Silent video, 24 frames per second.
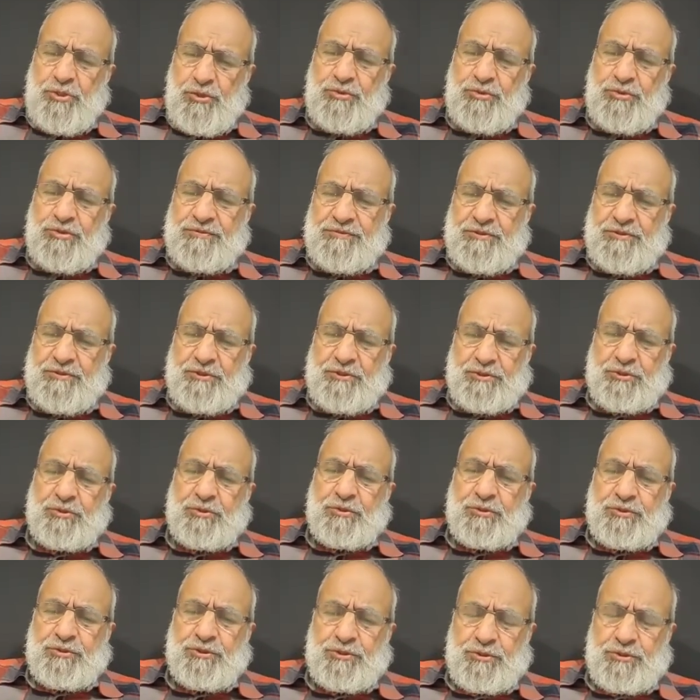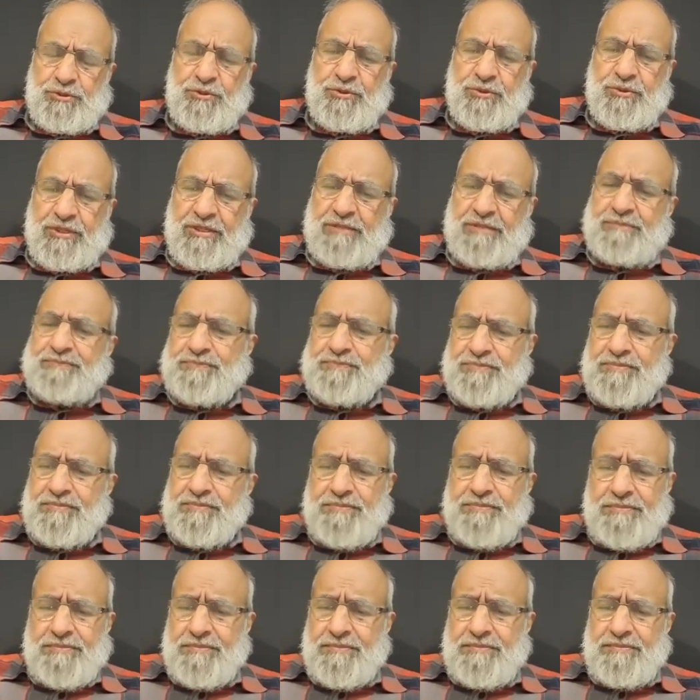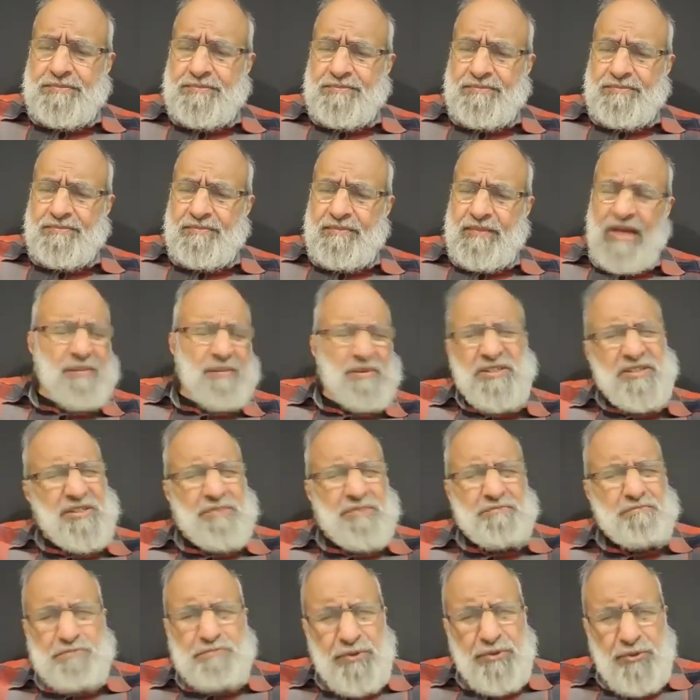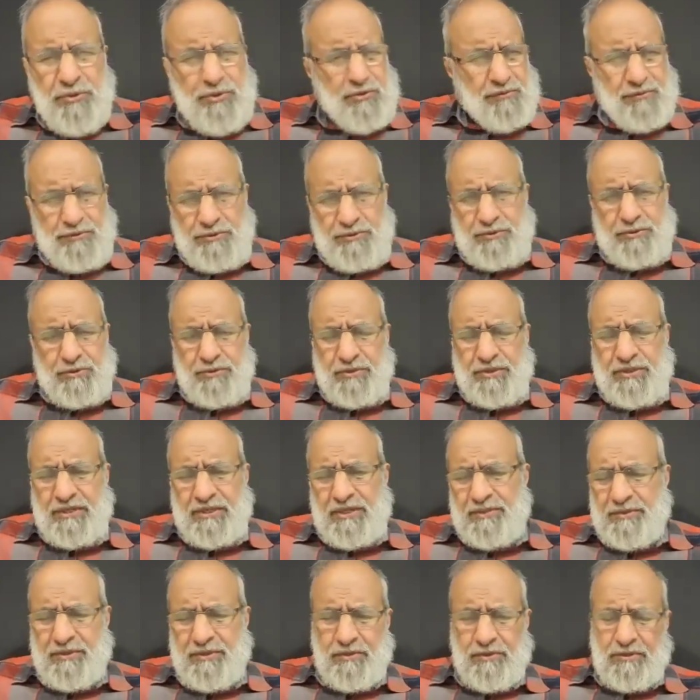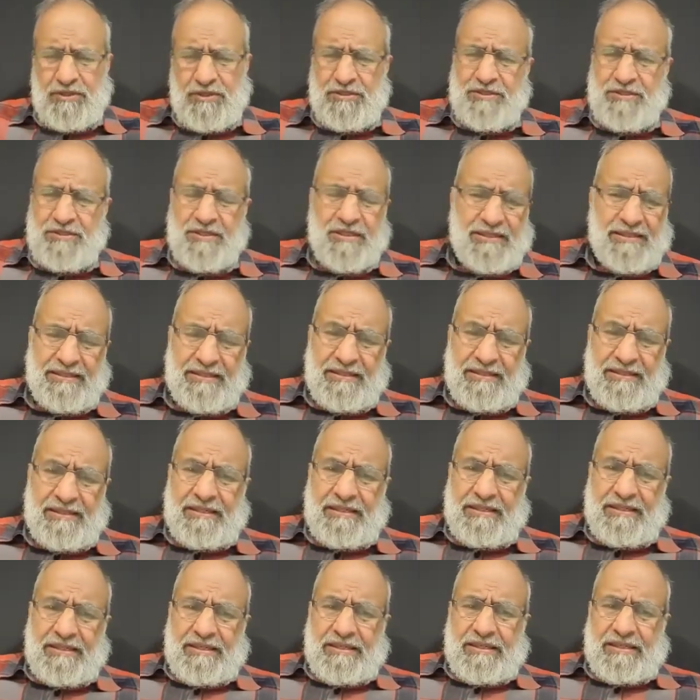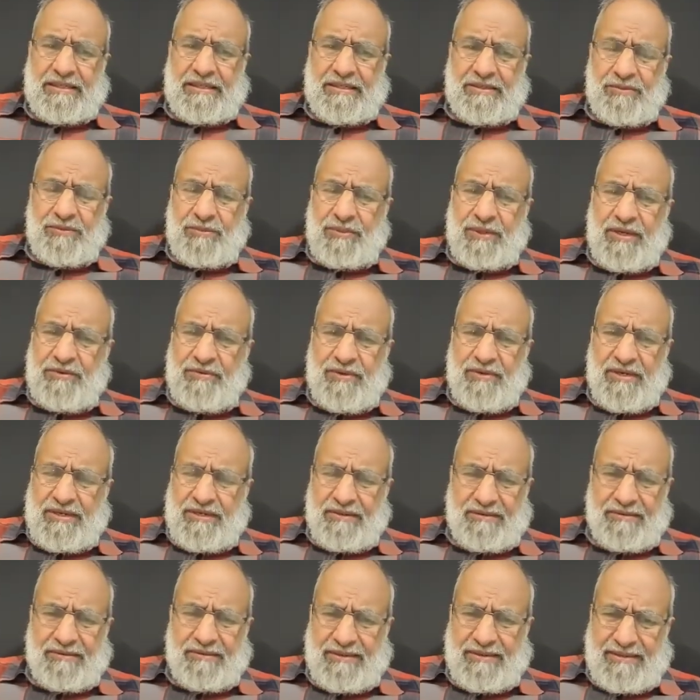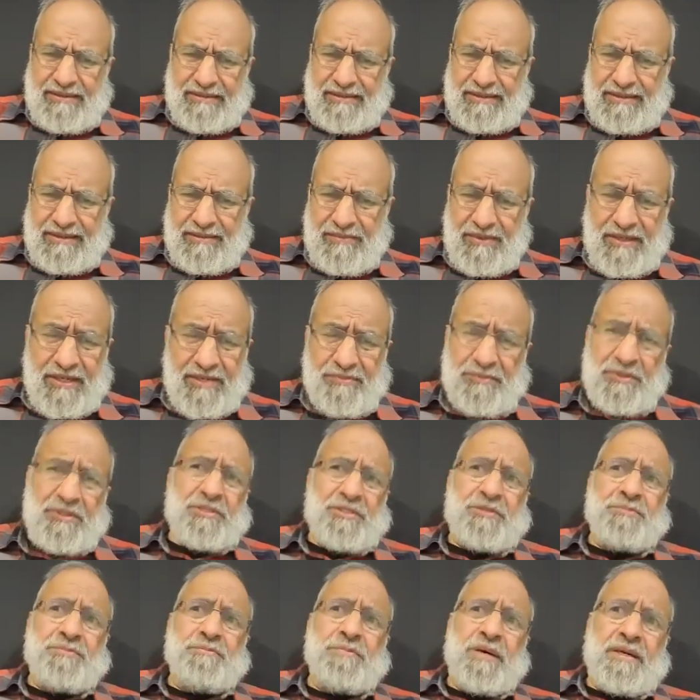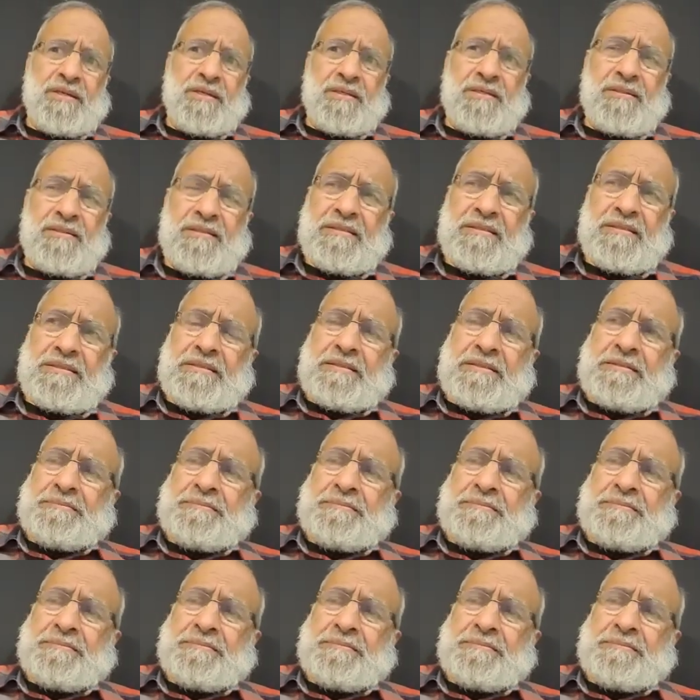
Joseph's story. I mean, it's a beautiful story. I mean, honestly, whenever I read it, I'm inspired.